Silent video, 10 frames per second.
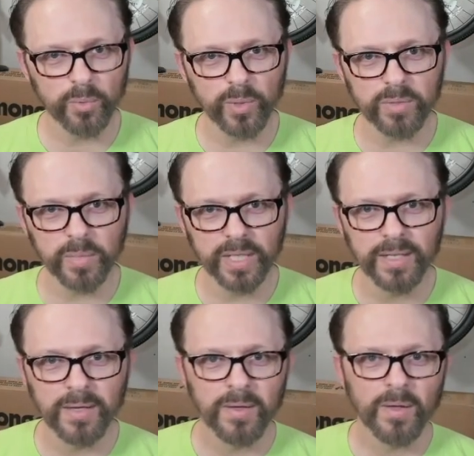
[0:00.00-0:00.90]
with me
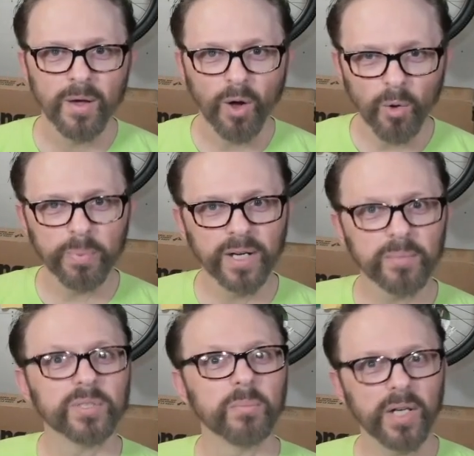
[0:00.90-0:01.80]
open up
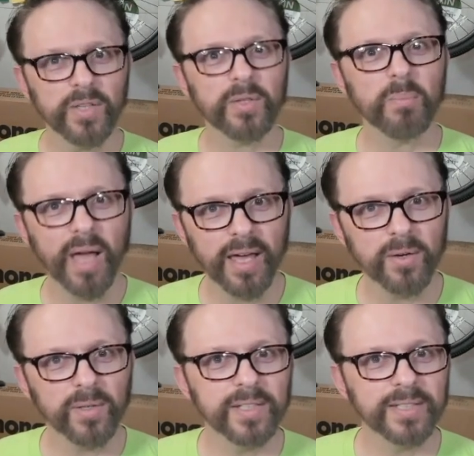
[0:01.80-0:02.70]
some other
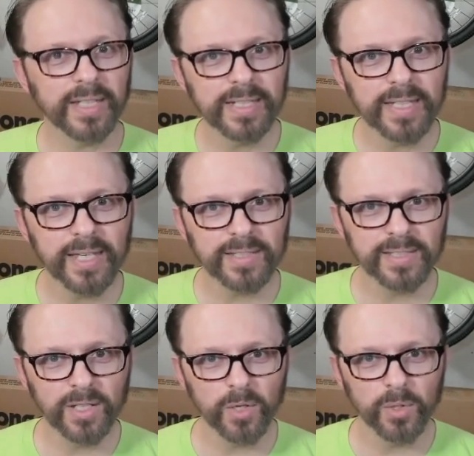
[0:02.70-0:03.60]
batteries and test
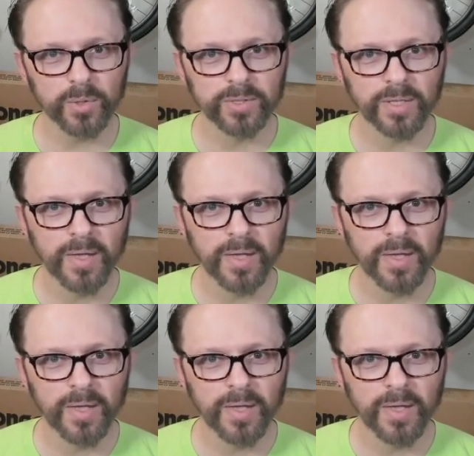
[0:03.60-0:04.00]
those.